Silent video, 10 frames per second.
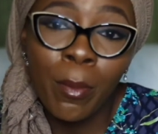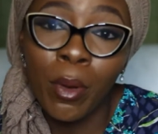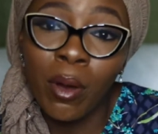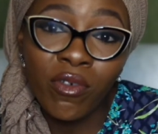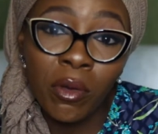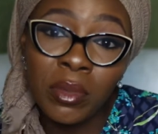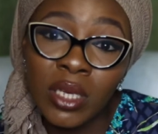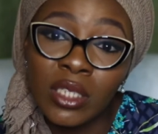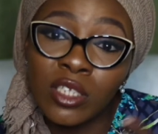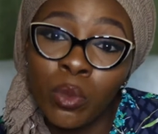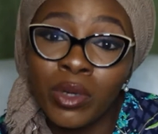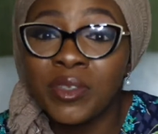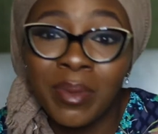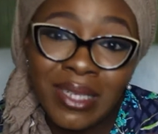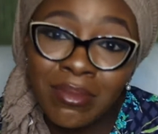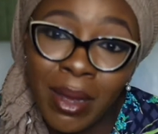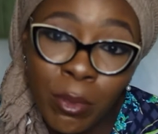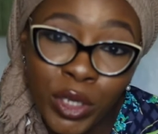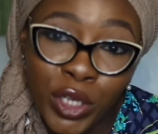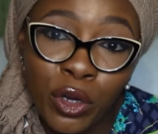But for me, it is worth spending my
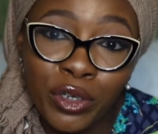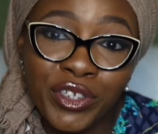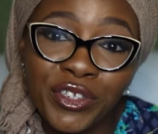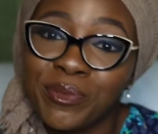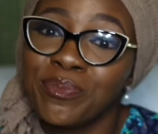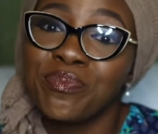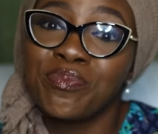money because,